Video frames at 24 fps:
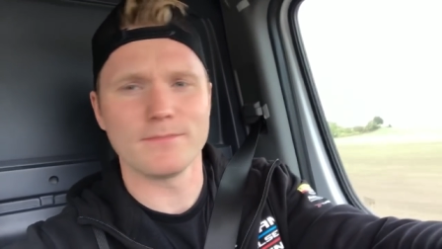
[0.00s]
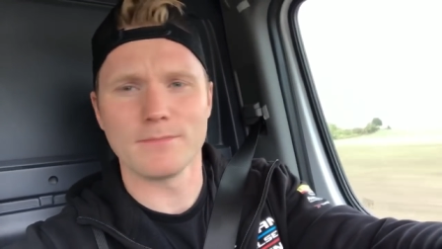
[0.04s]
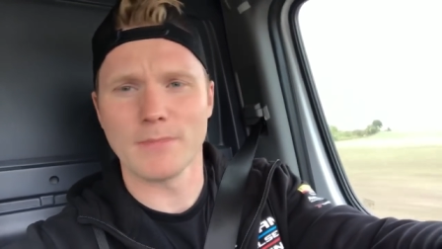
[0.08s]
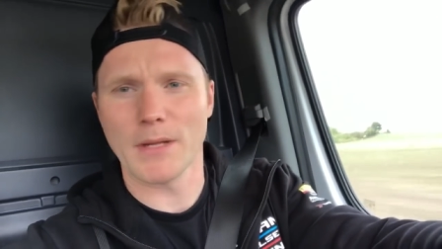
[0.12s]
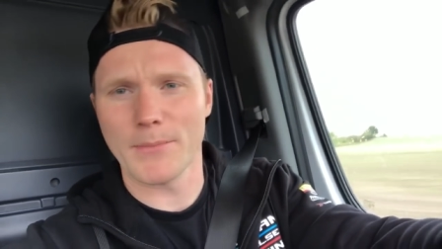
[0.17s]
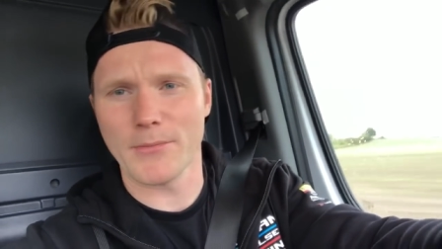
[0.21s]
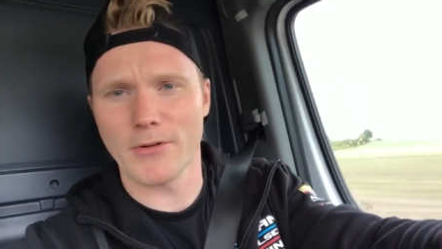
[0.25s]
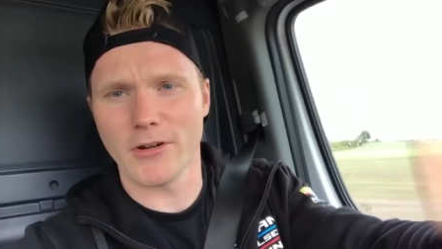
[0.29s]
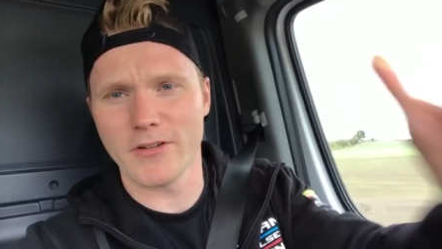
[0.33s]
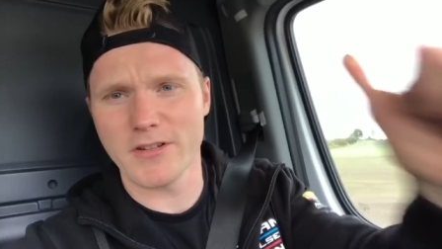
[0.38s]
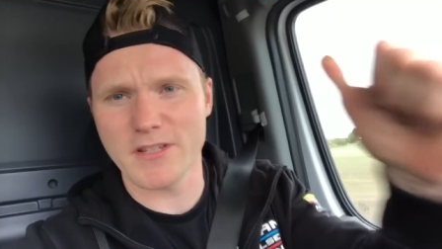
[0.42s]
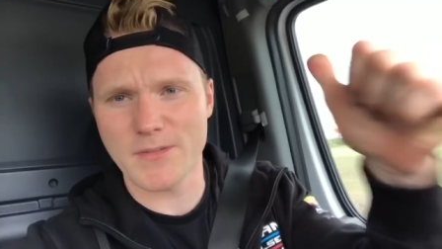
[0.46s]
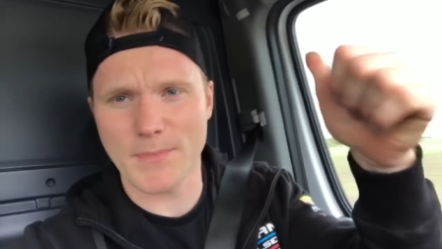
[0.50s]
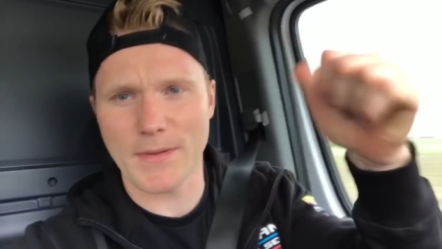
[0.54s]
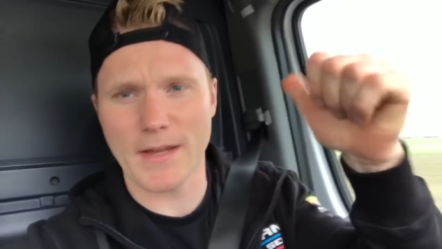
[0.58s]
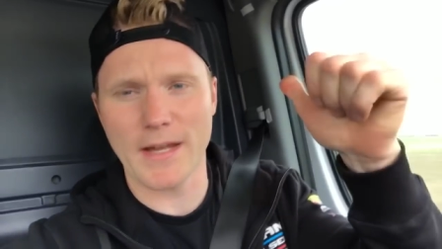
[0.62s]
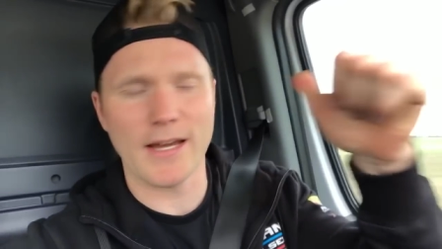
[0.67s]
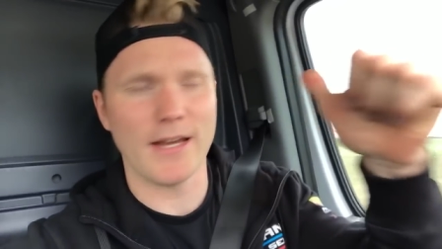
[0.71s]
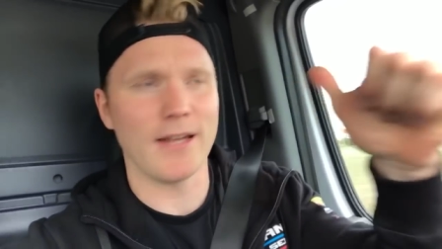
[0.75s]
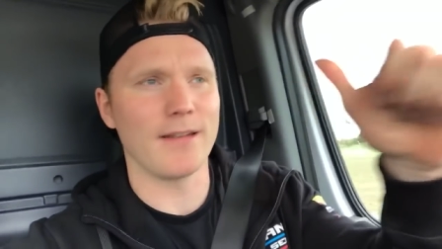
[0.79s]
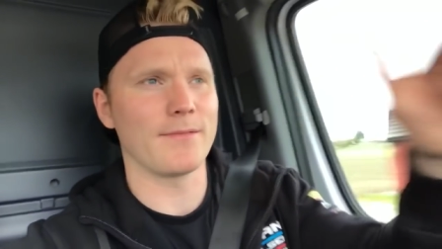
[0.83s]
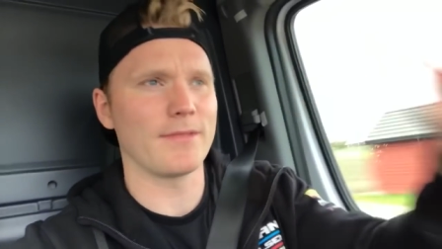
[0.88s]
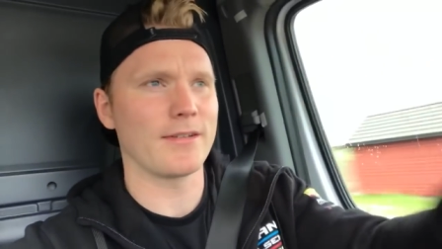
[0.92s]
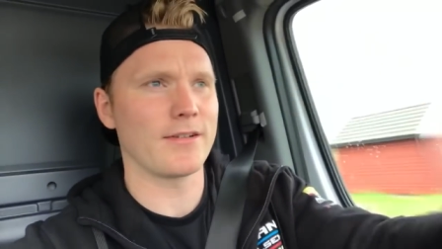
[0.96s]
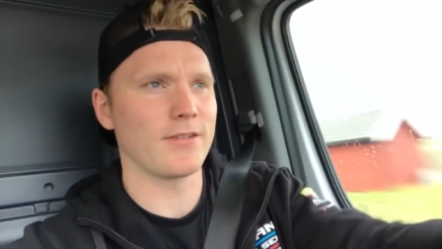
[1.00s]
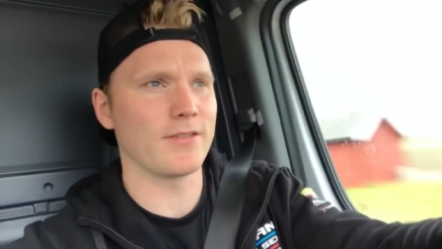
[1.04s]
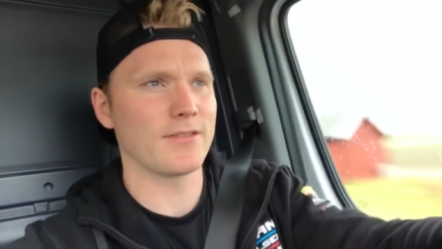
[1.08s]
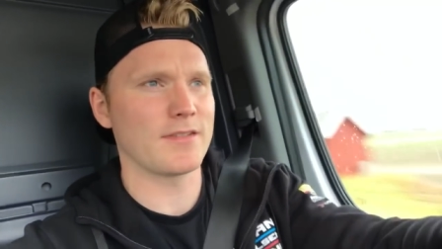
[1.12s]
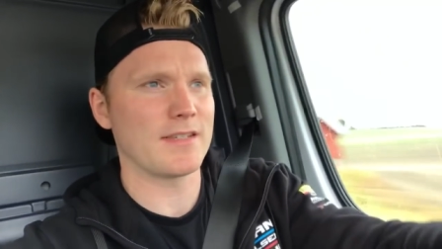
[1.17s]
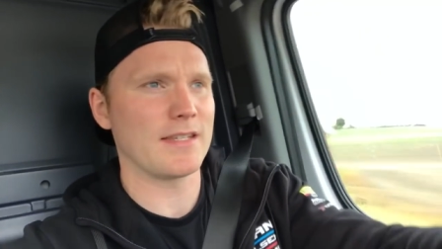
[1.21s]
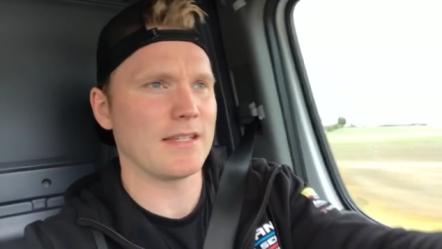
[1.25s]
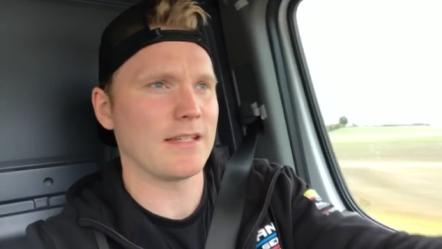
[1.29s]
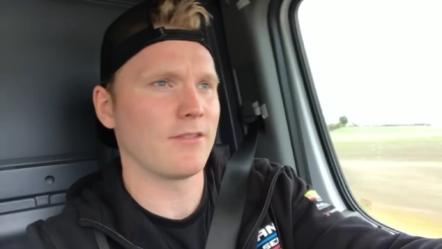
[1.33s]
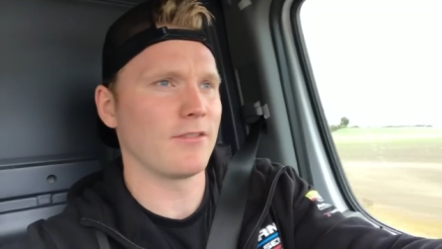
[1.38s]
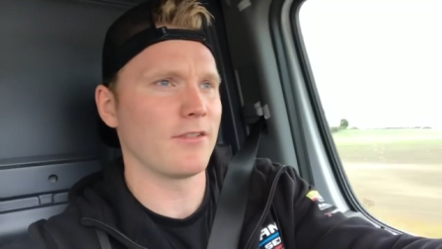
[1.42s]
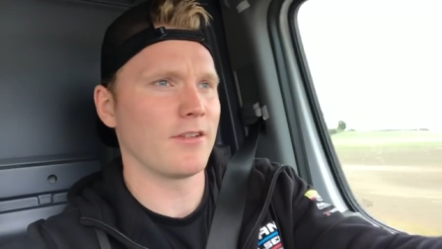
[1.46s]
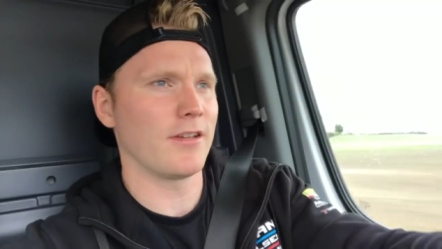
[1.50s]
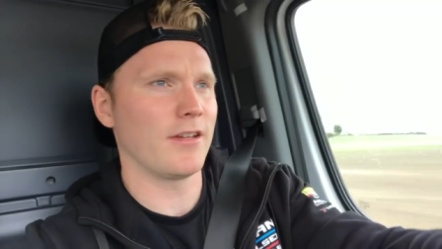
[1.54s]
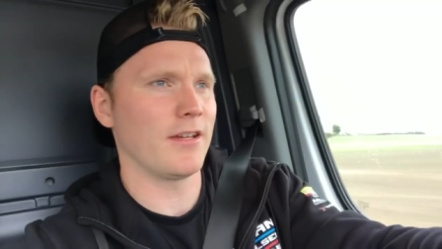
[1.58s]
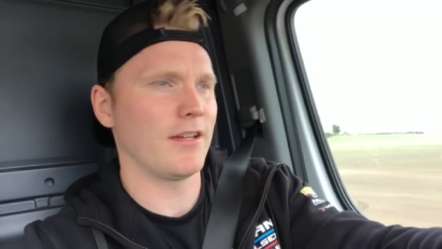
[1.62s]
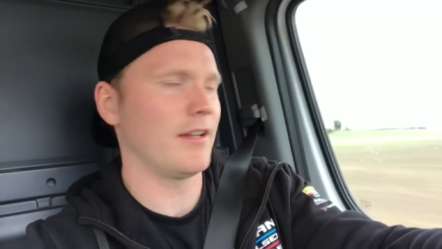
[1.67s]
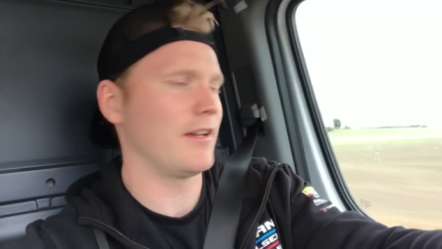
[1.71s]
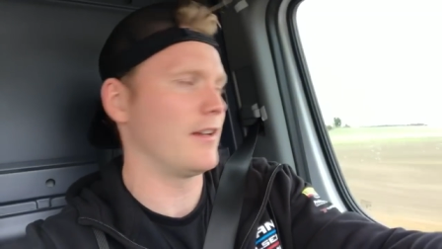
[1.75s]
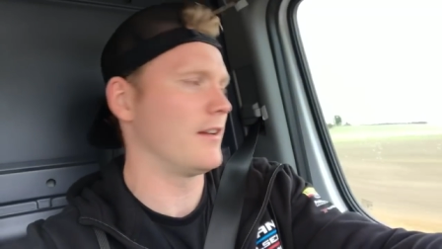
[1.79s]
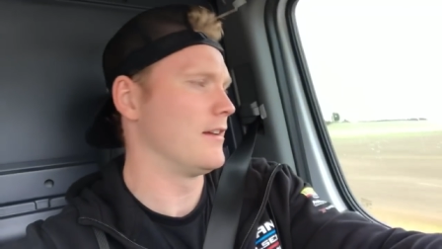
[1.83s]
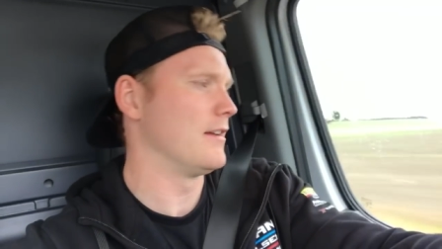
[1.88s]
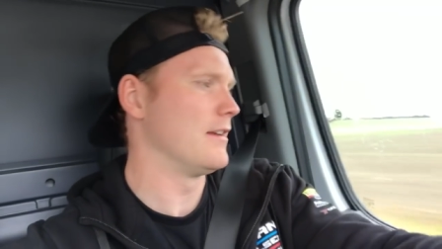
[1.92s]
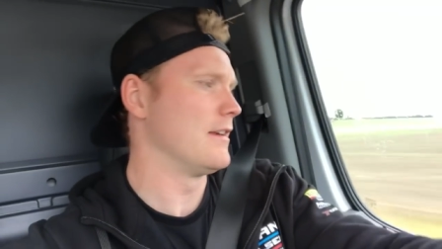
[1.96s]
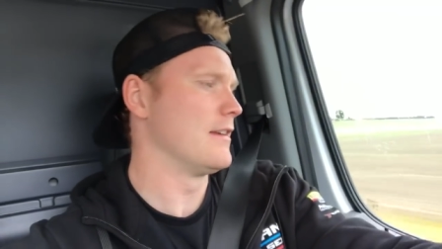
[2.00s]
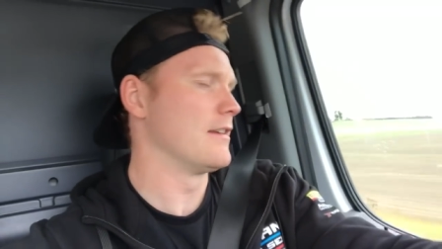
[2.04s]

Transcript: My brother is behind, because he's gonna